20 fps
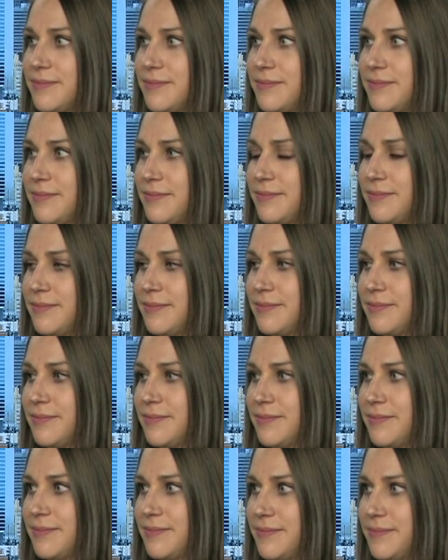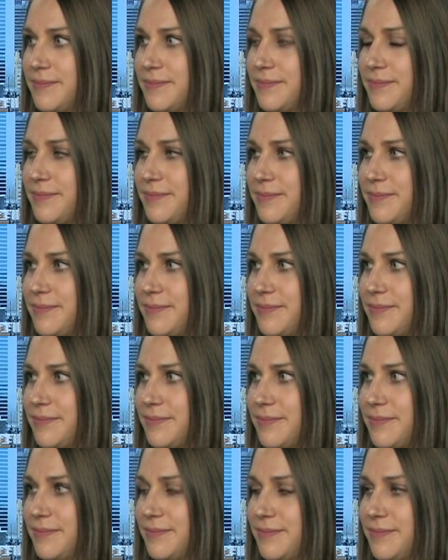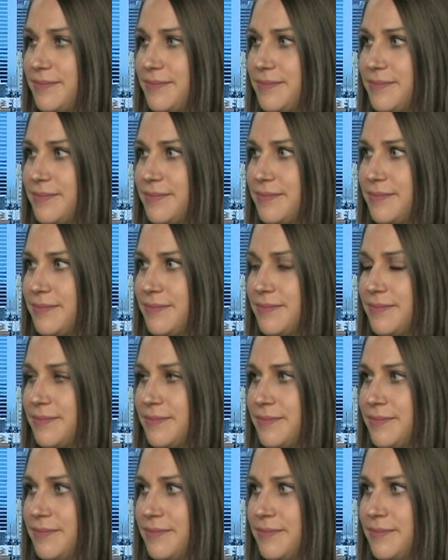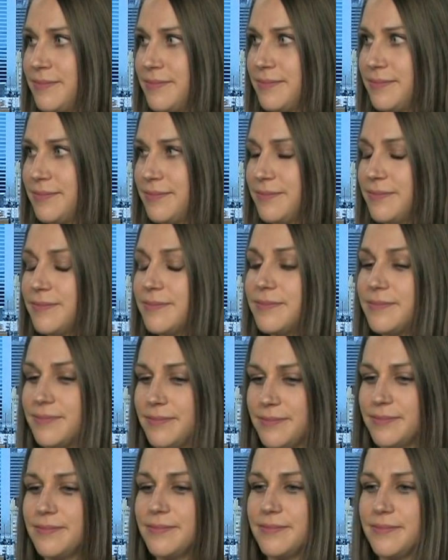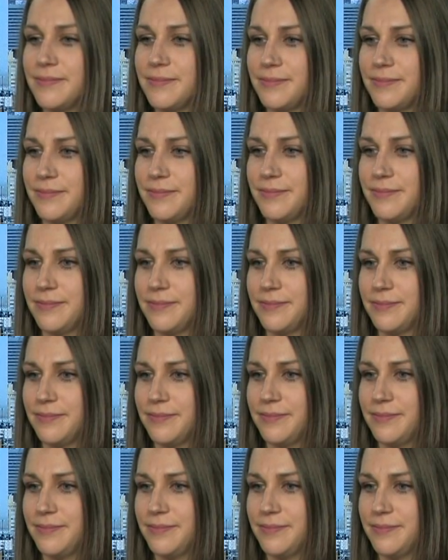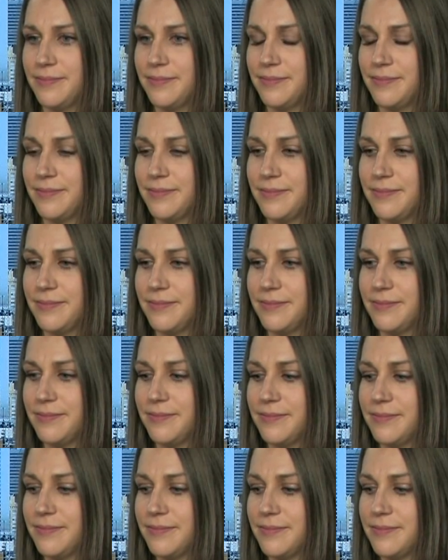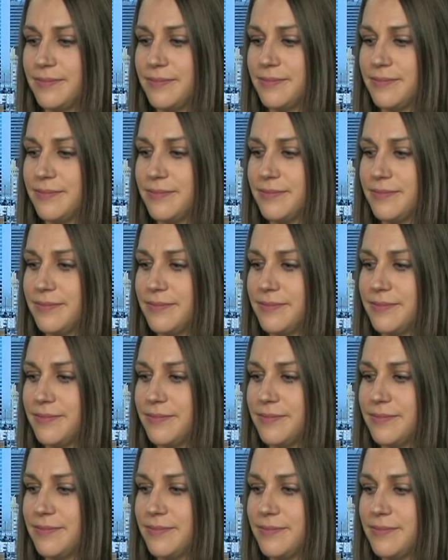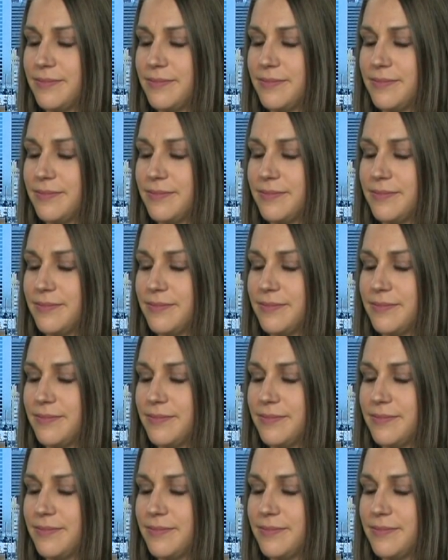No words are spoken by the person on screen.